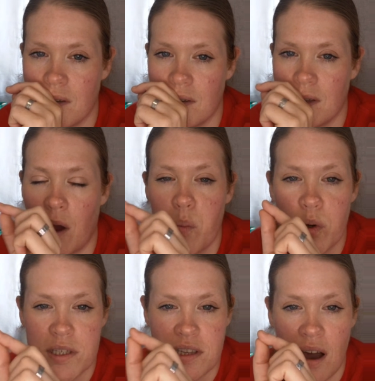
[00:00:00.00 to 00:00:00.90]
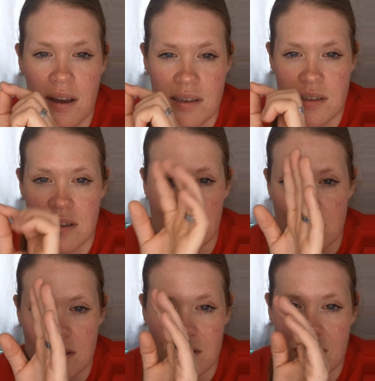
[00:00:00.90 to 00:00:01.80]
Like precise
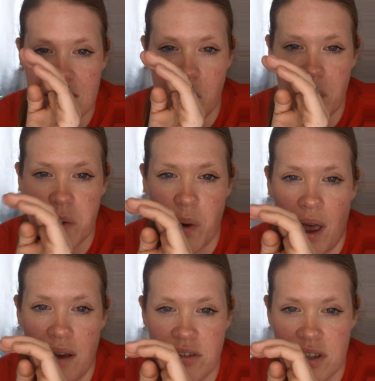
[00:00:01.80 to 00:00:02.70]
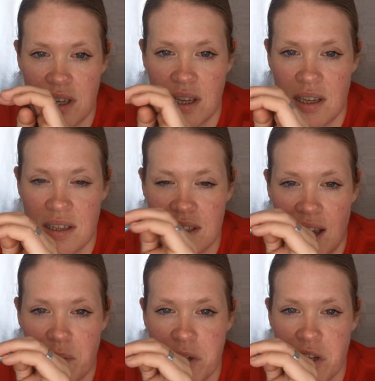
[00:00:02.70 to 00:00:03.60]
and knowing where everything is and
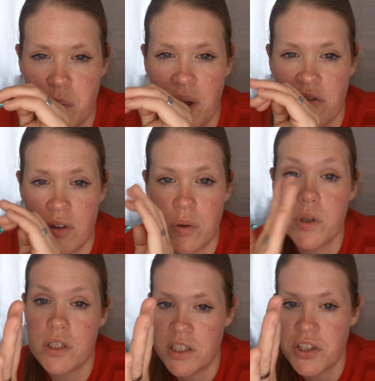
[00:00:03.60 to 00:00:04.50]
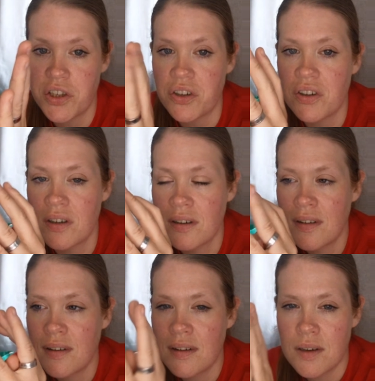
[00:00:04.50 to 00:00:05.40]
how much I pay for it, which I do,
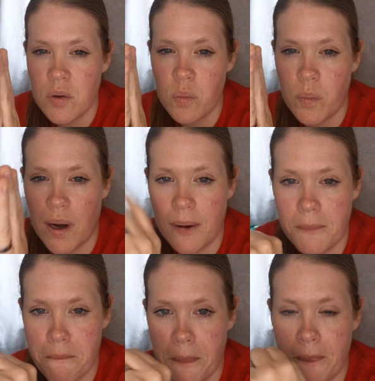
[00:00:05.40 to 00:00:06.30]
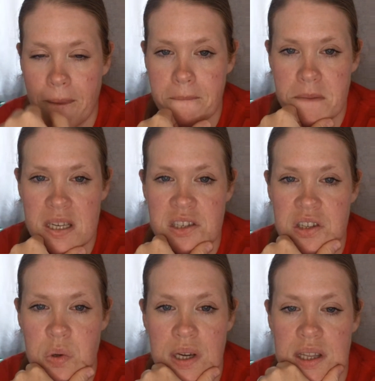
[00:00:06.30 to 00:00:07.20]
but it's just
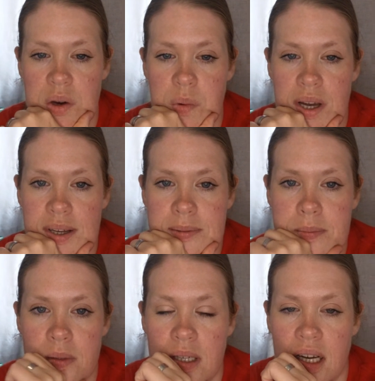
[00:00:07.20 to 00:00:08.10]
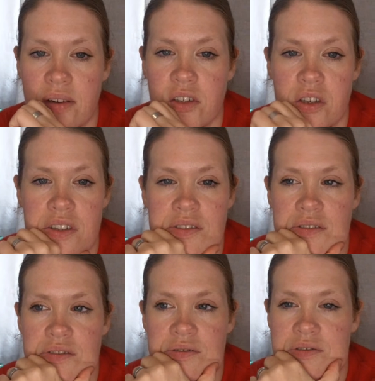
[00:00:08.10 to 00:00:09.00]
quicker that way. I haven't got
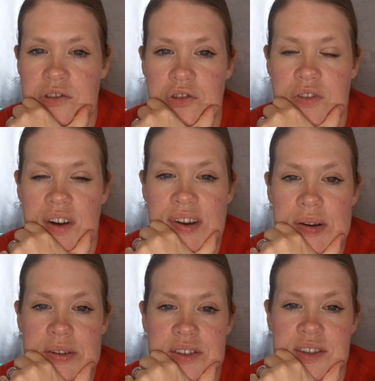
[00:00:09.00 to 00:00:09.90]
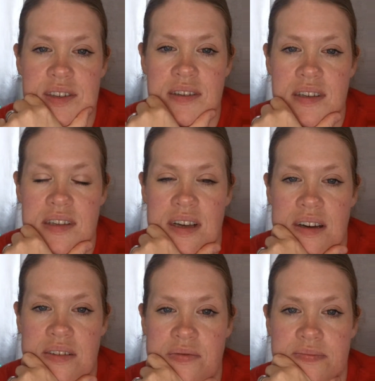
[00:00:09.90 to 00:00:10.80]
4 or 5 hours just to sit
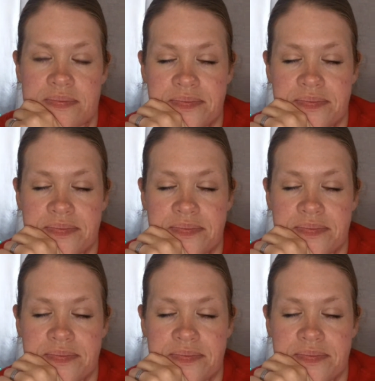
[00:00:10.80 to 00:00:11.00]
down